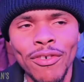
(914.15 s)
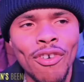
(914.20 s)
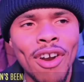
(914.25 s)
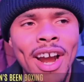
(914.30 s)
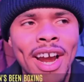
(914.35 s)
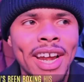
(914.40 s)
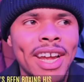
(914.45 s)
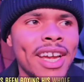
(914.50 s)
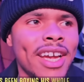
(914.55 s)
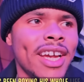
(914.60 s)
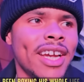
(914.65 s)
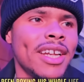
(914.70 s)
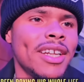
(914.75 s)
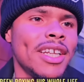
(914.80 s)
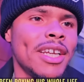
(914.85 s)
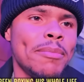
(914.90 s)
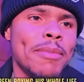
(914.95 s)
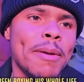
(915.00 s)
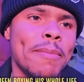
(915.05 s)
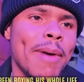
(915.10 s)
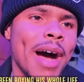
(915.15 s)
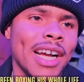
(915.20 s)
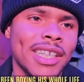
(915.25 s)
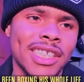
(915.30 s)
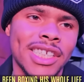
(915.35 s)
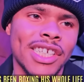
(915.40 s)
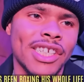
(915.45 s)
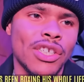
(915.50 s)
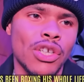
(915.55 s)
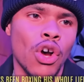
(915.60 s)
Ryan, he's been boxing
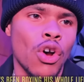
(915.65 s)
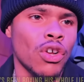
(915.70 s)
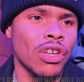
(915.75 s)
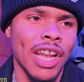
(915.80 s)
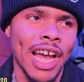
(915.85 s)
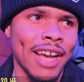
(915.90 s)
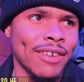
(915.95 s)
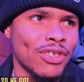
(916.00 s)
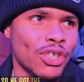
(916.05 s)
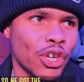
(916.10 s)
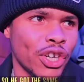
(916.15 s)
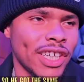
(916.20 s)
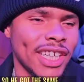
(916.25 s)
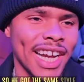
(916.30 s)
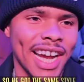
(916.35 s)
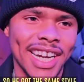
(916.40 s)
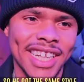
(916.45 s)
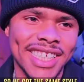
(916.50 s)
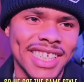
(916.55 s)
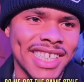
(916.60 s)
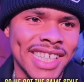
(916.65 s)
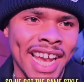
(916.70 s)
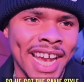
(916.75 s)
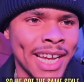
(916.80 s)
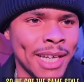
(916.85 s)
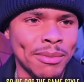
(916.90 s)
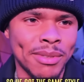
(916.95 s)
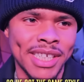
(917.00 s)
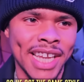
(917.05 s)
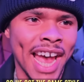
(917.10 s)
his whole life, so he got the
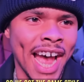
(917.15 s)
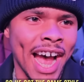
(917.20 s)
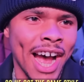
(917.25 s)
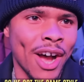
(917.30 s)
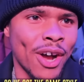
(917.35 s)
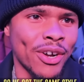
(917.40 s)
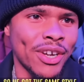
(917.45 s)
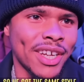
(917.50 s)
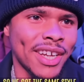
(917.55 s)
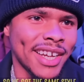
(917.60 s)
same style